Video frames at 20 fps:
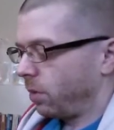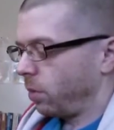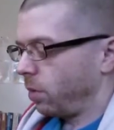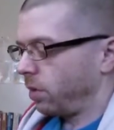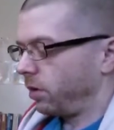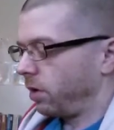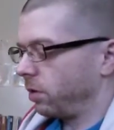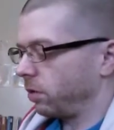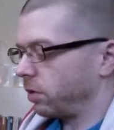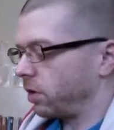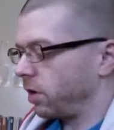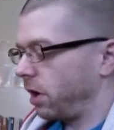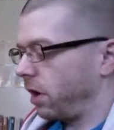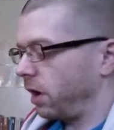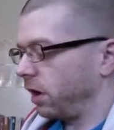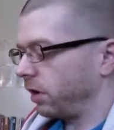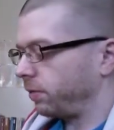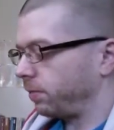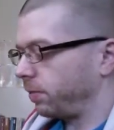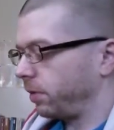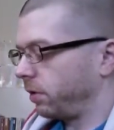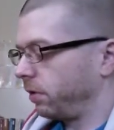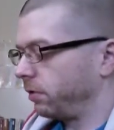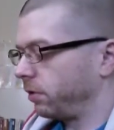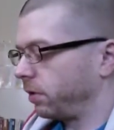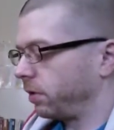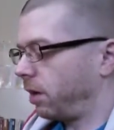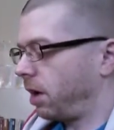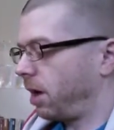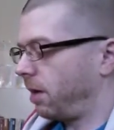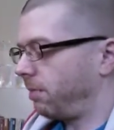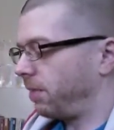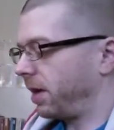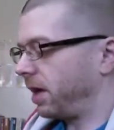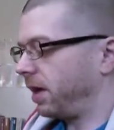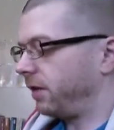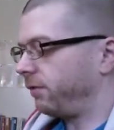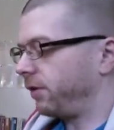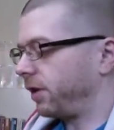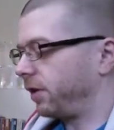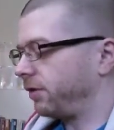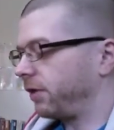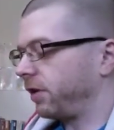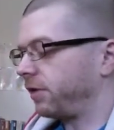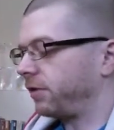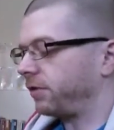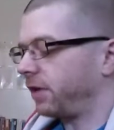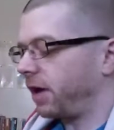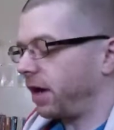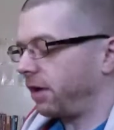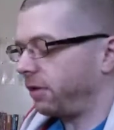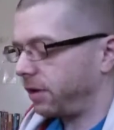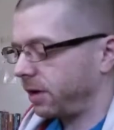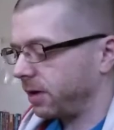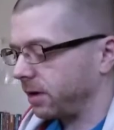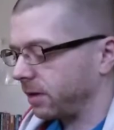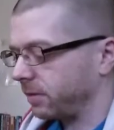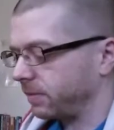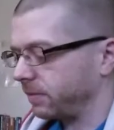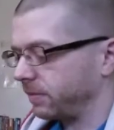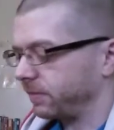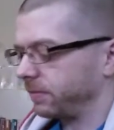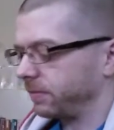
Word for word: Without gospel, the law benefits us nothing.